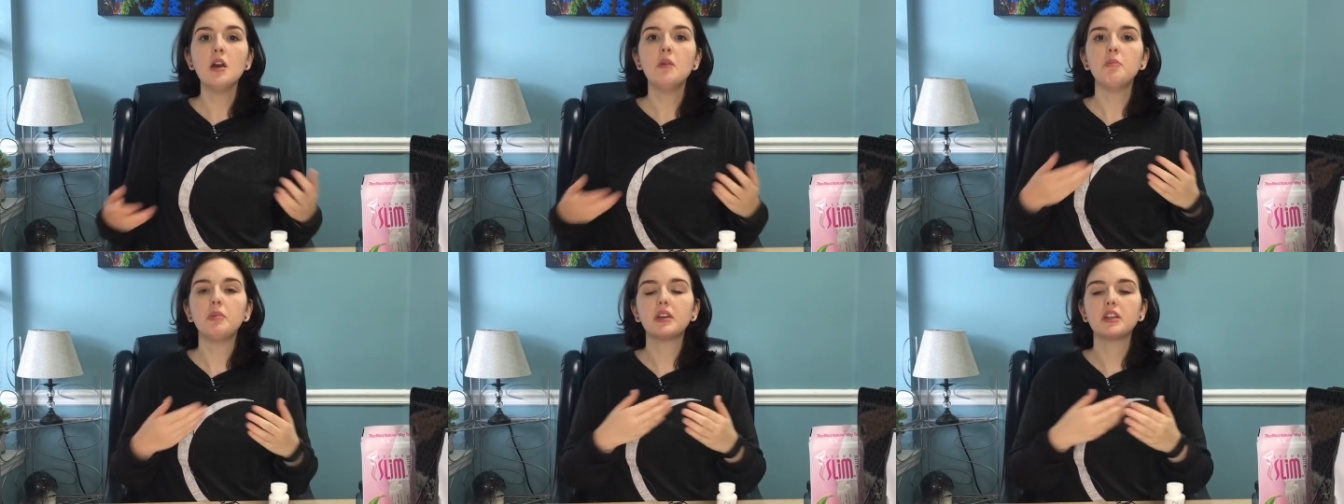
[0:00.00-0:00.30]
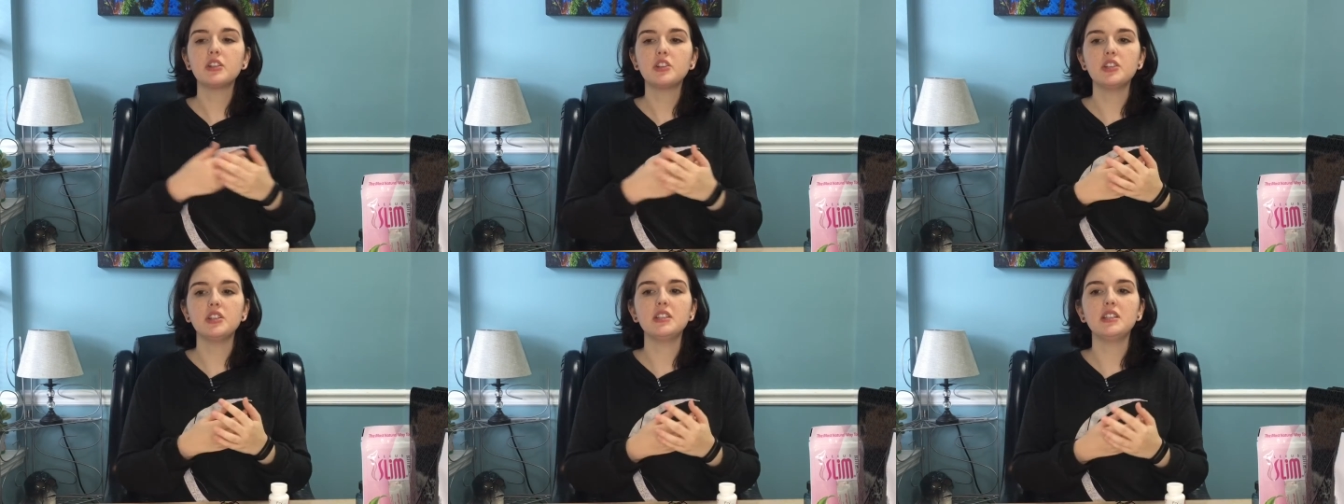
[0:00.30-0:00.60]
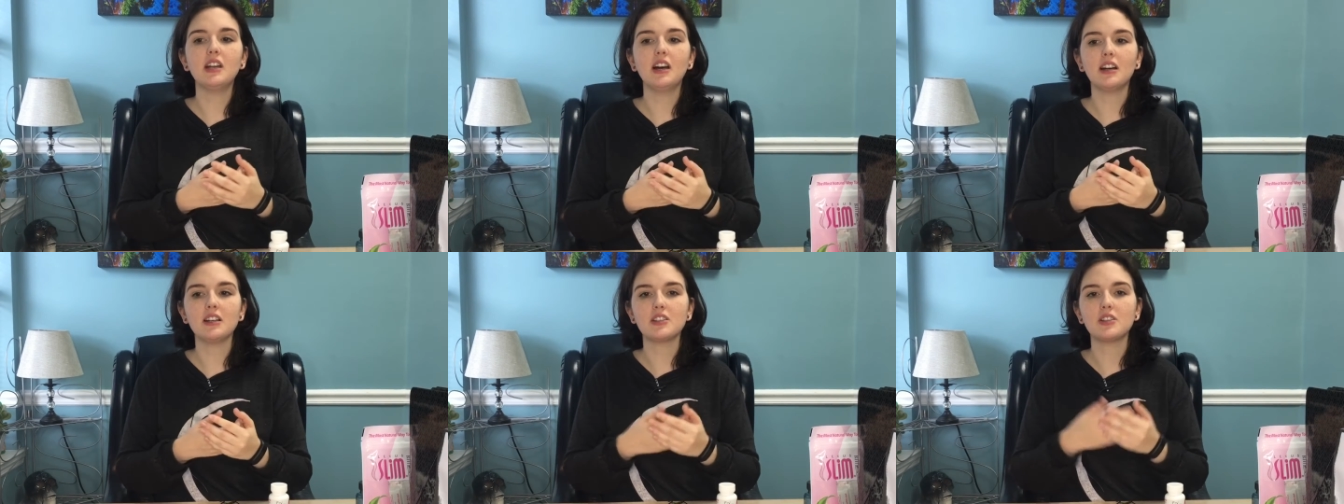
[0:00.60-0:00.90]
because she's
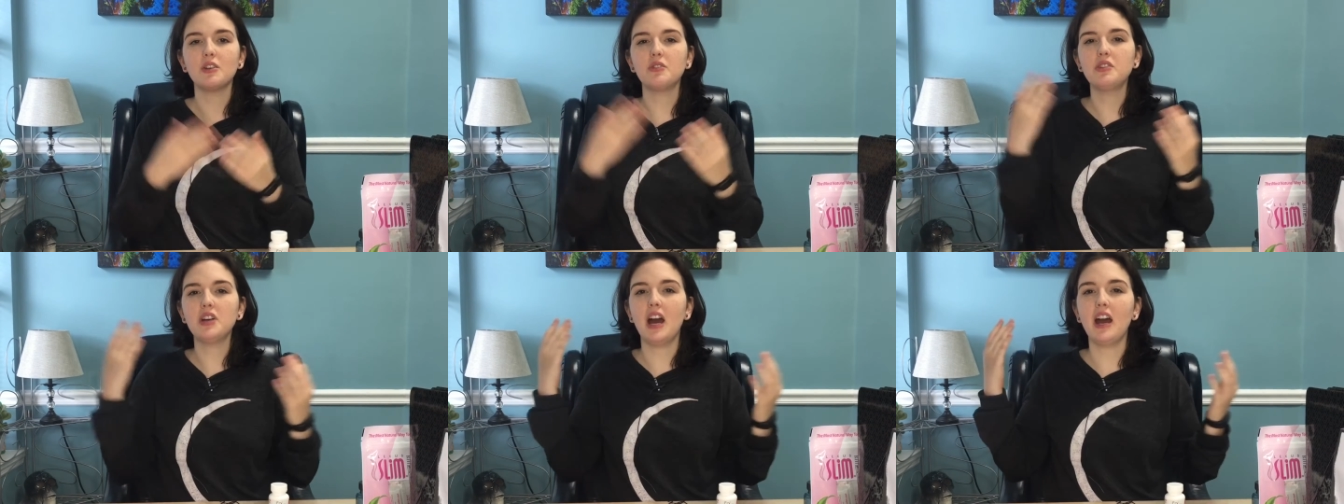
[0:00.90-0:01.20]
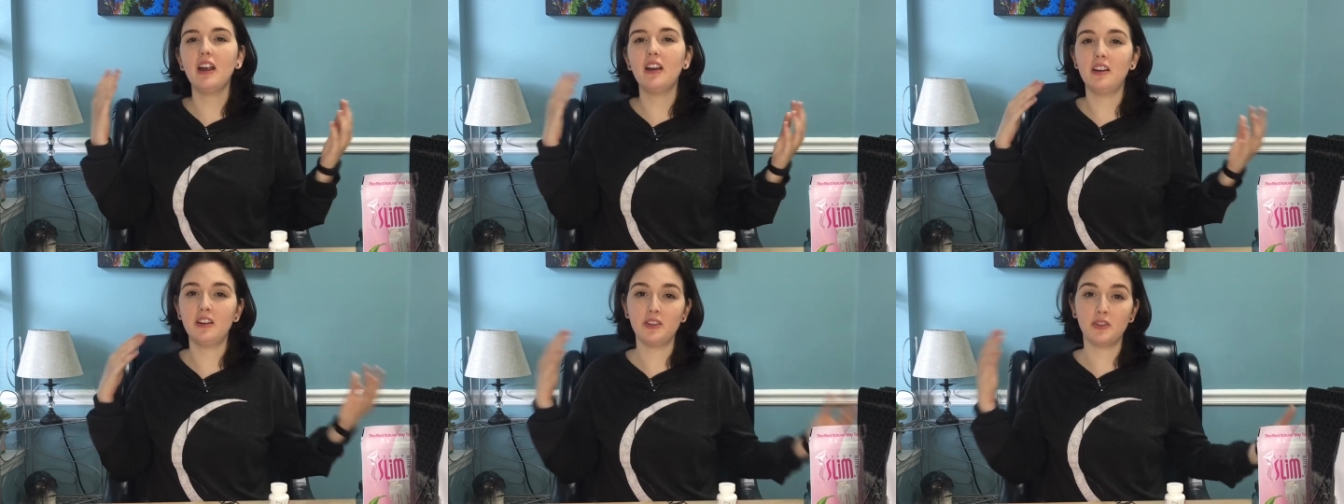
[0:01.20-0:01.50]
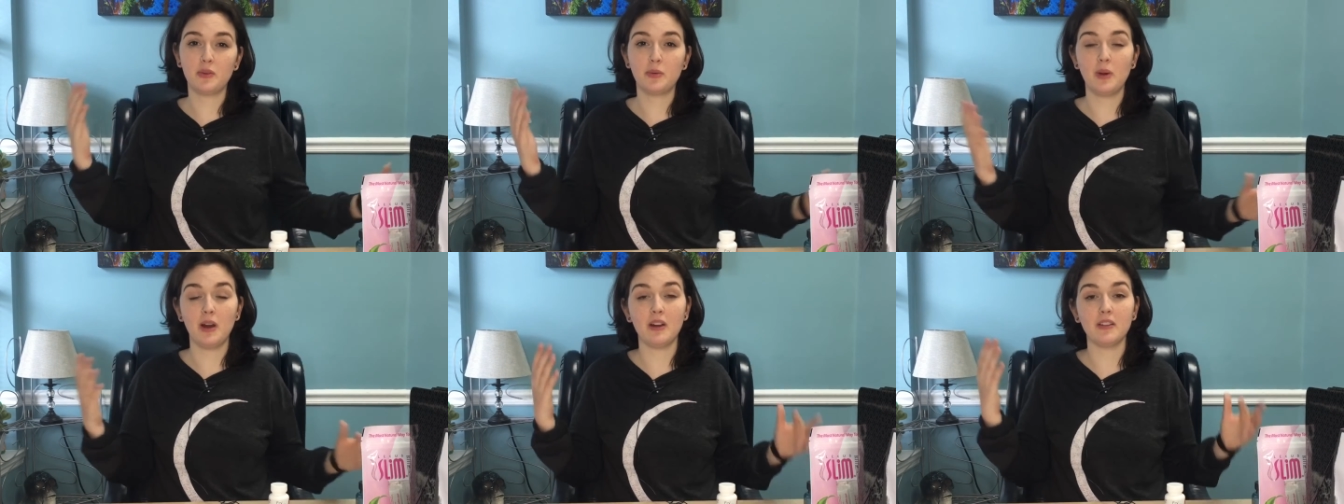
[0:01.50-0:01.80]
not so tired
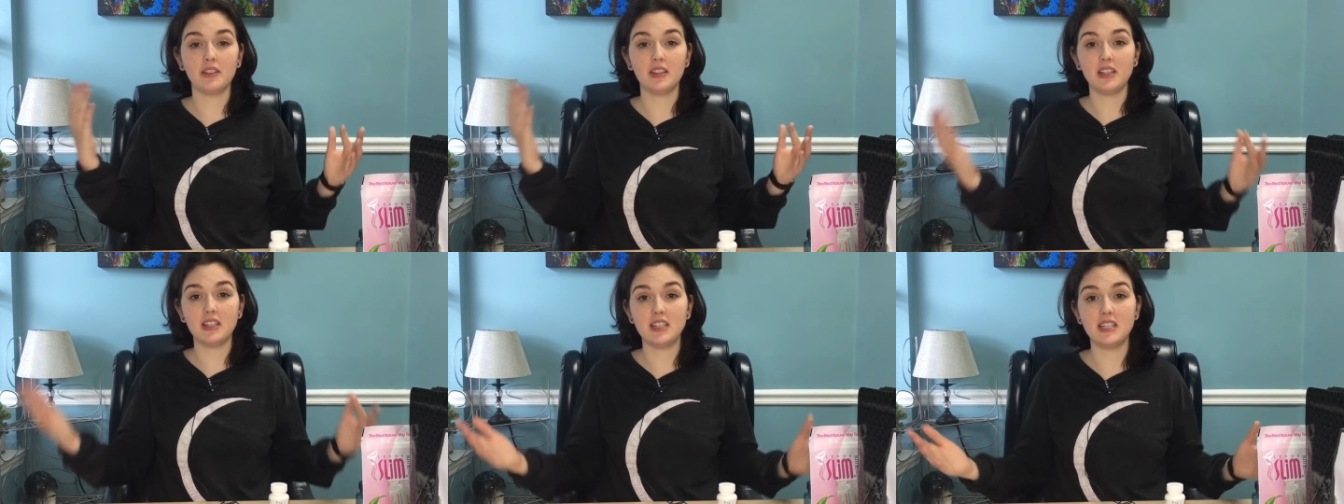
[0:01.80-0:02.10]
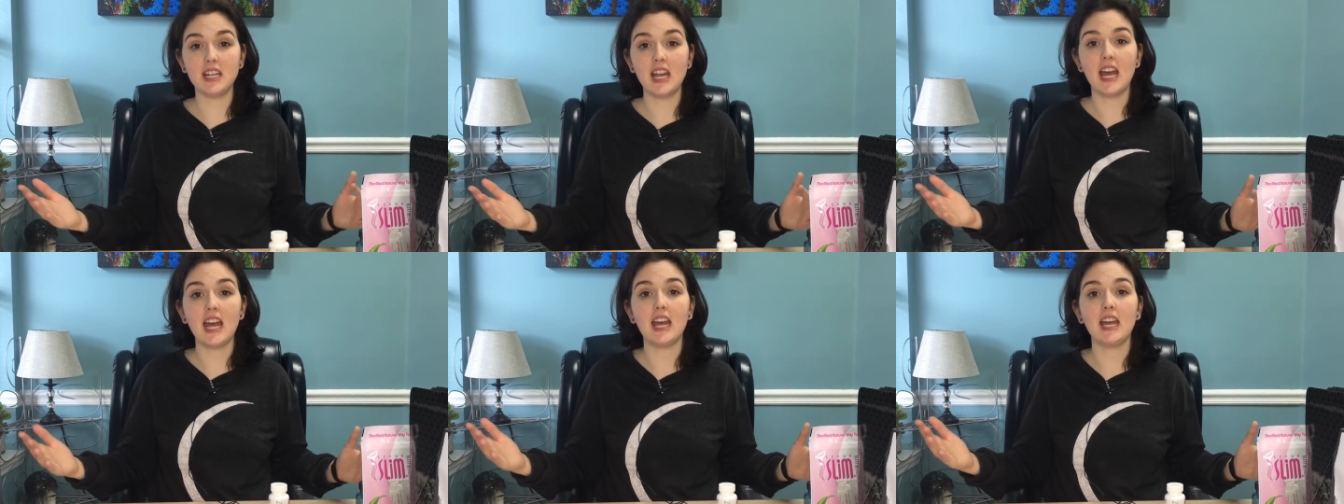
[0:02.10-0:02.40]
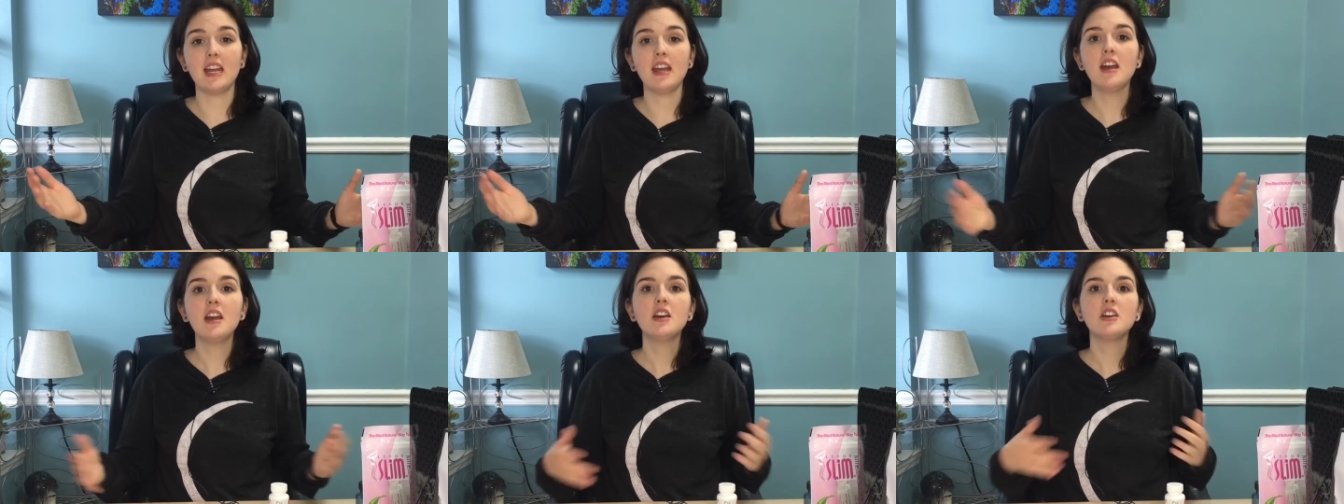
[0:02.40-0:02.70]
throughout the
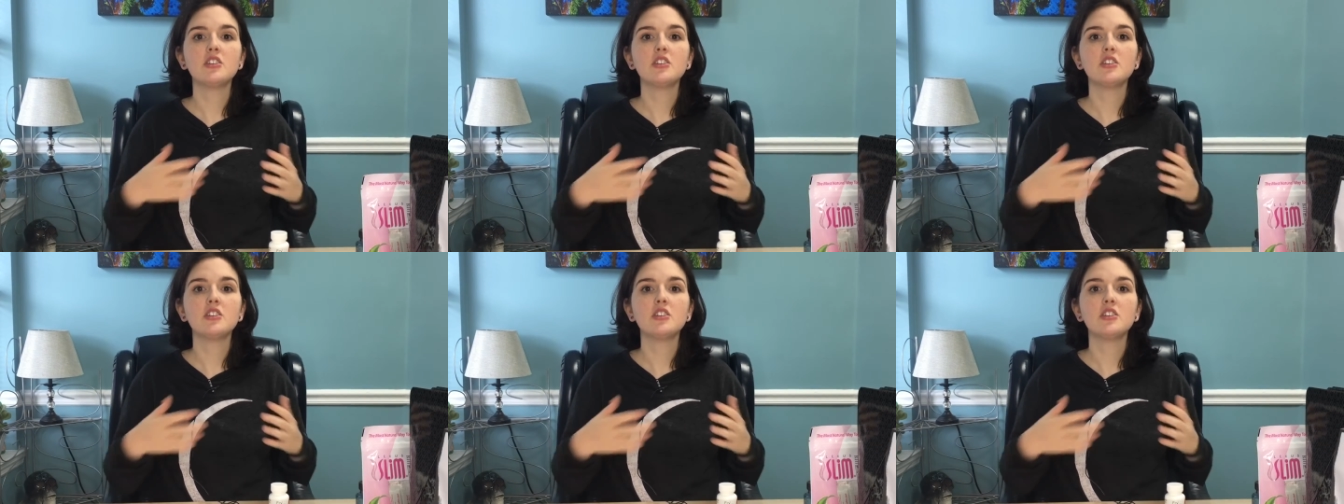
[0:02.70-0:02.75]
day.